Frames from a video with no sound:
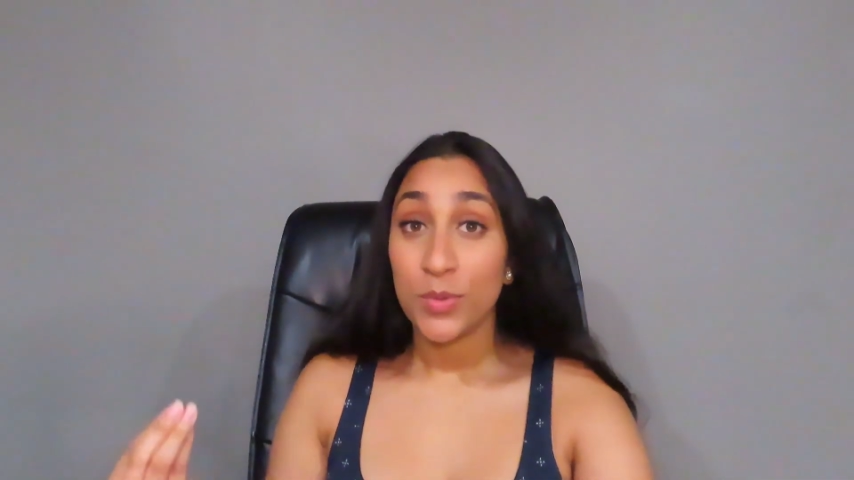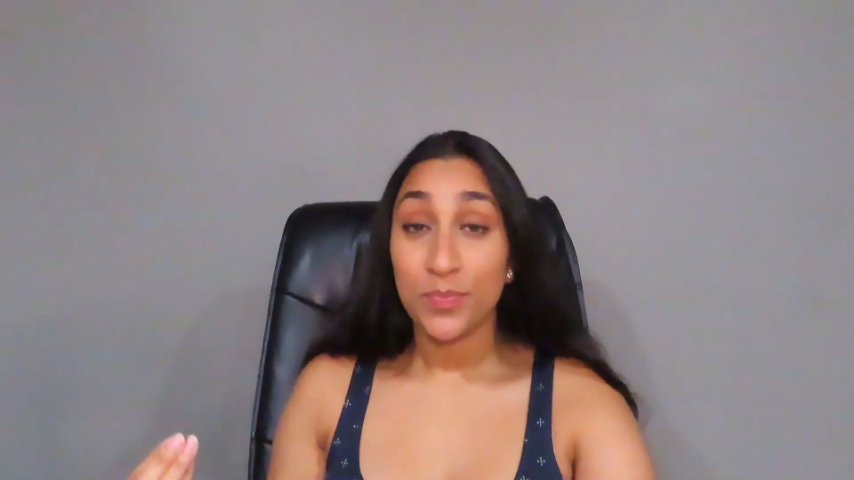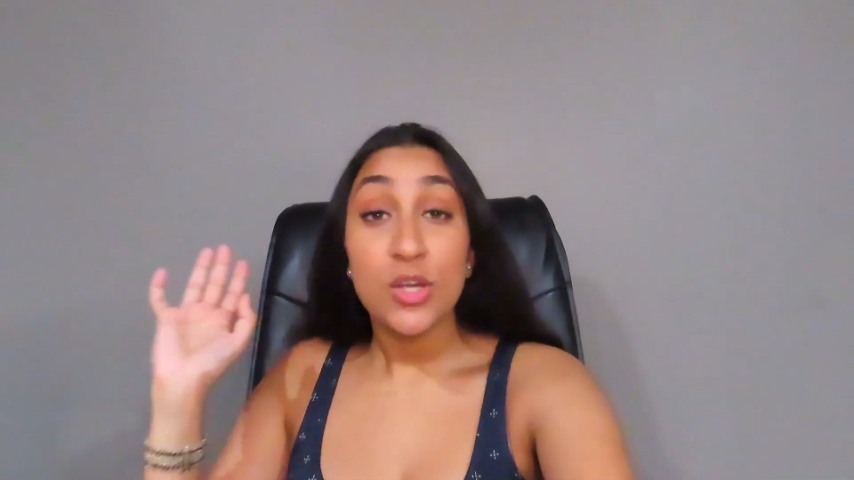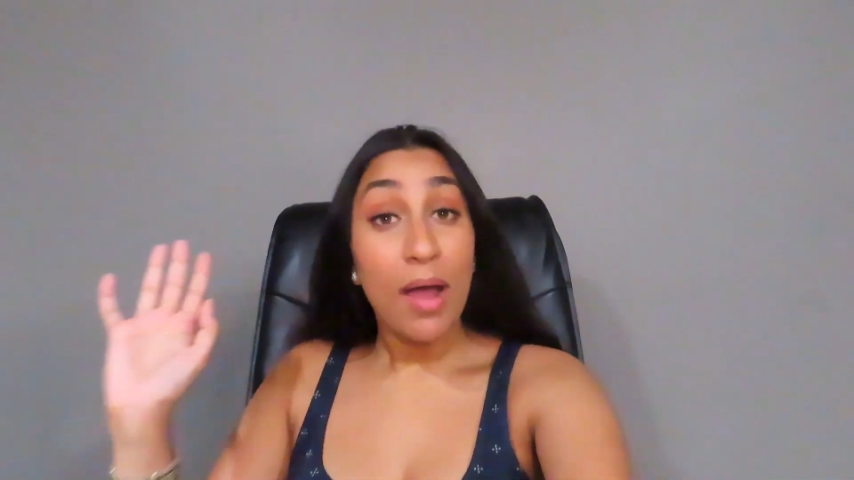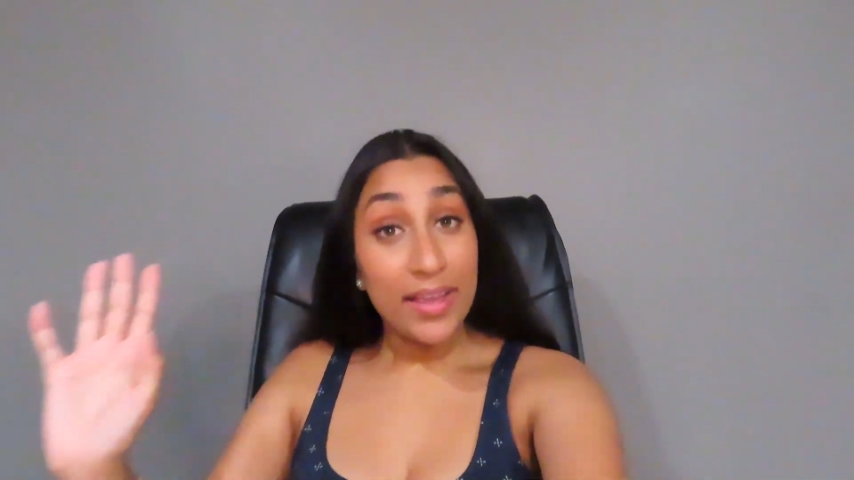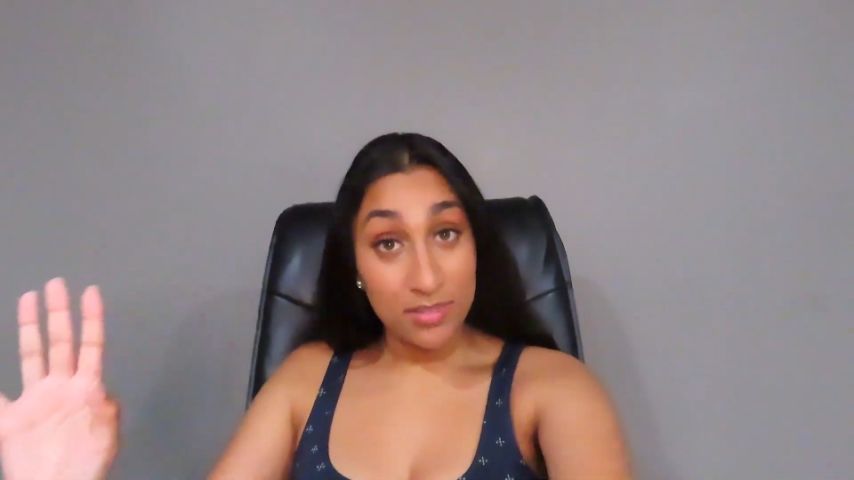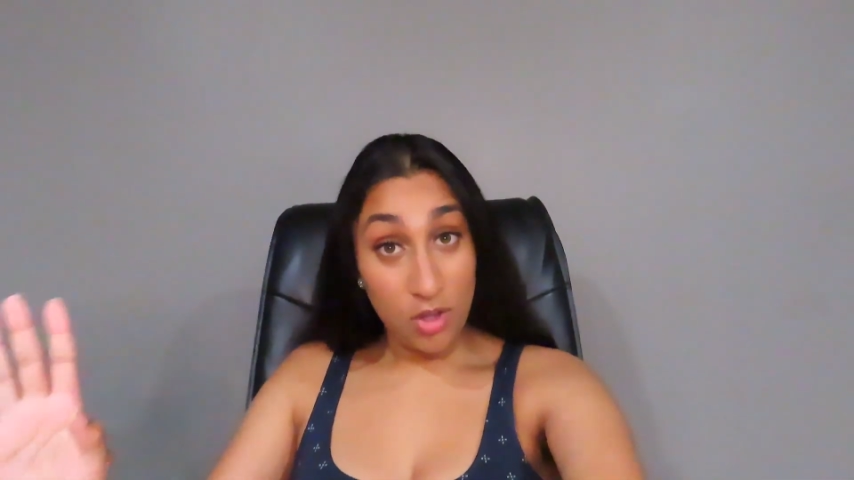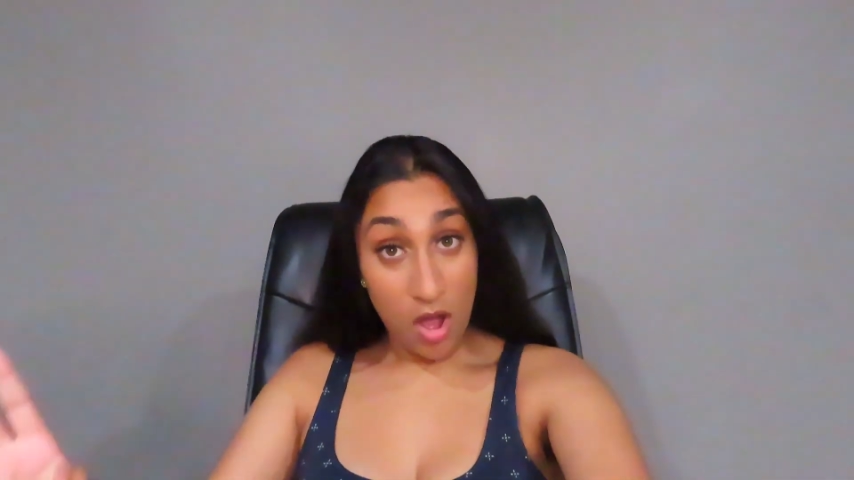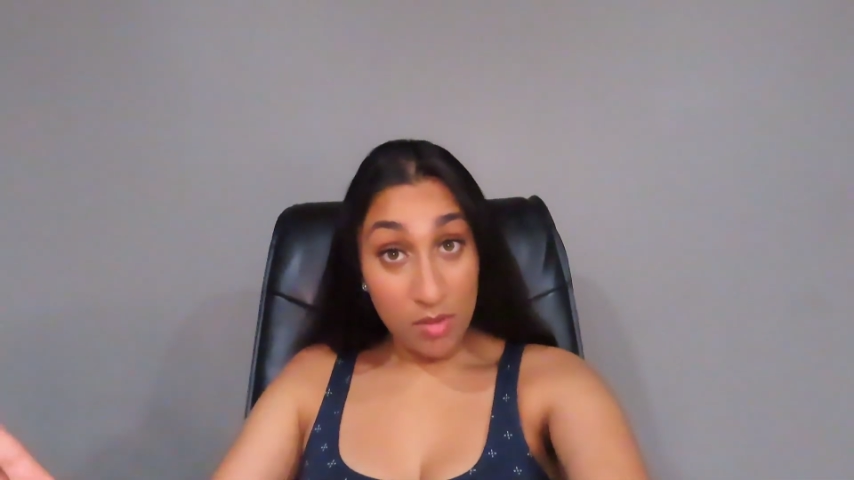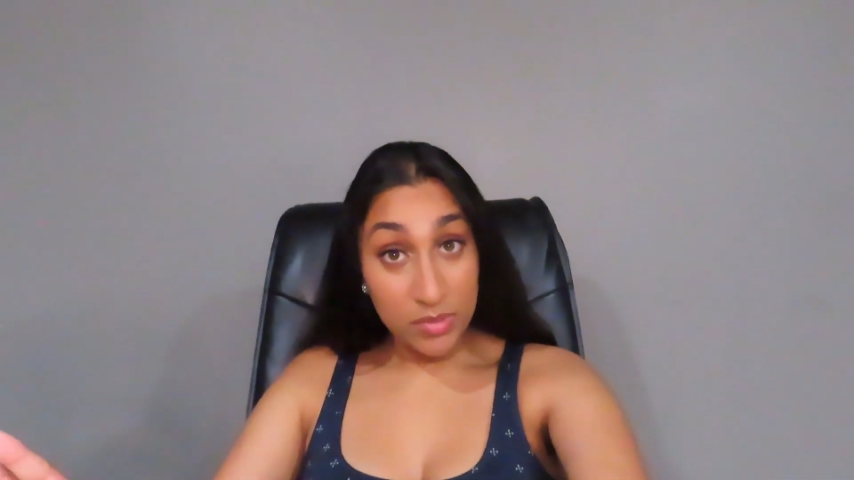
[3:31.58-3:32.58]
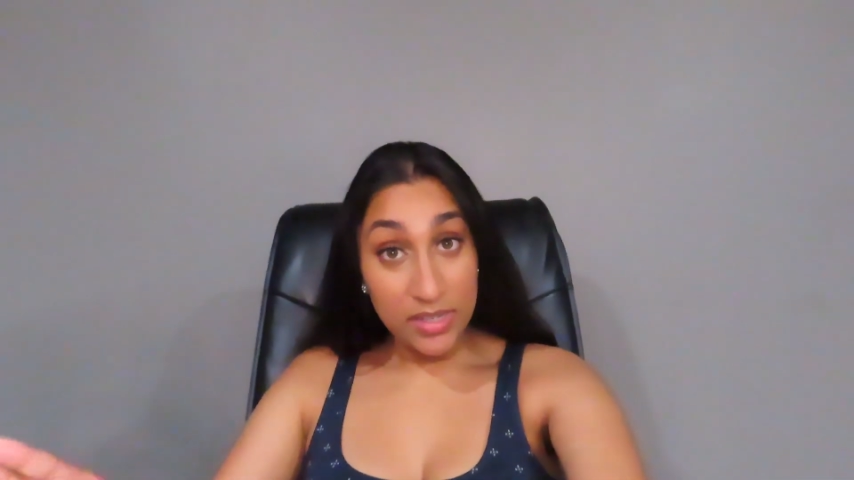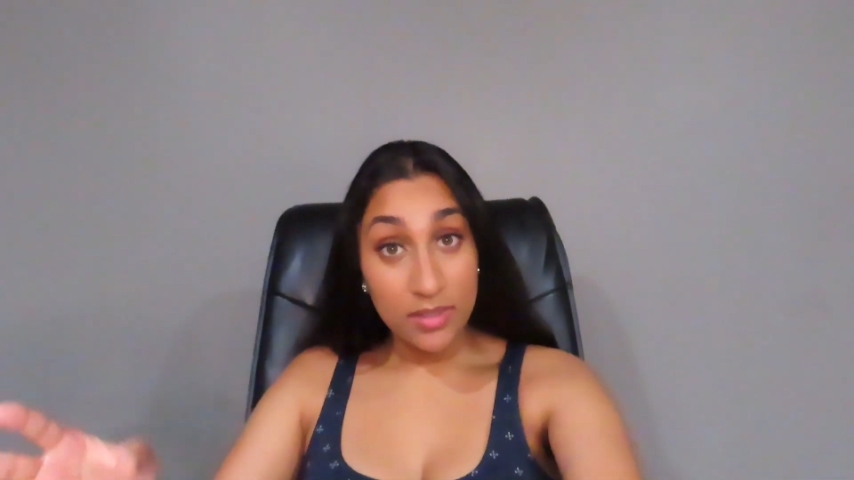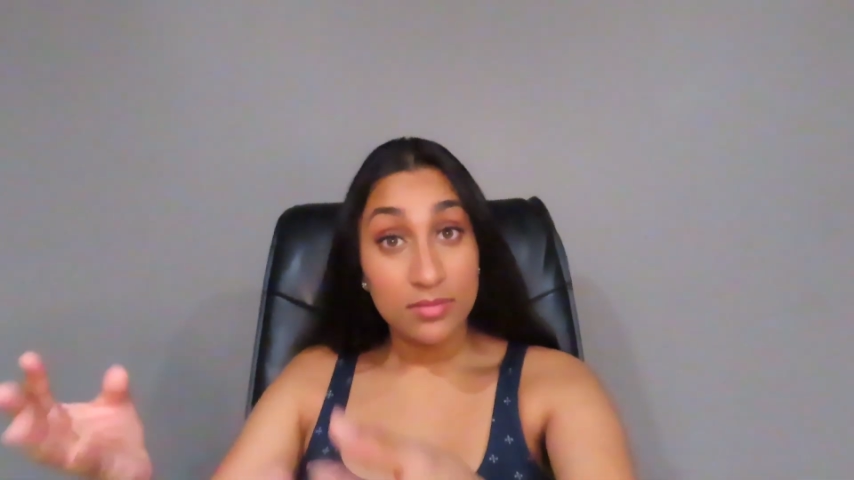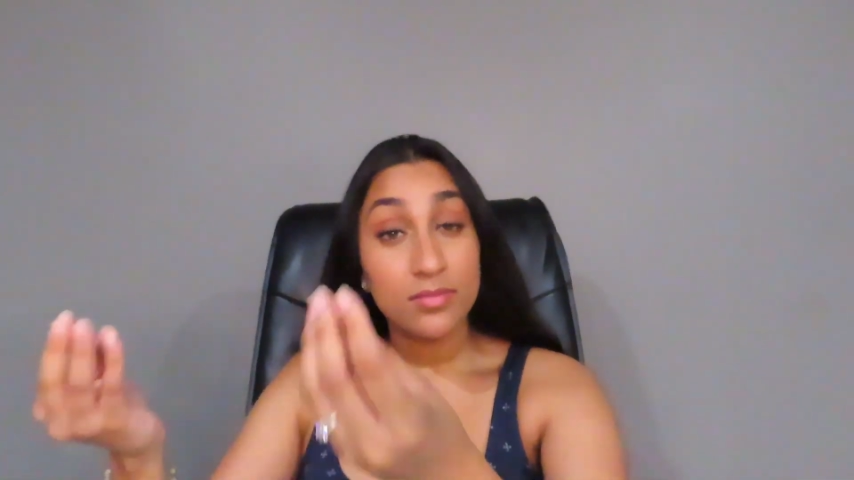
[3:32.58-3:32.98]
So I calmly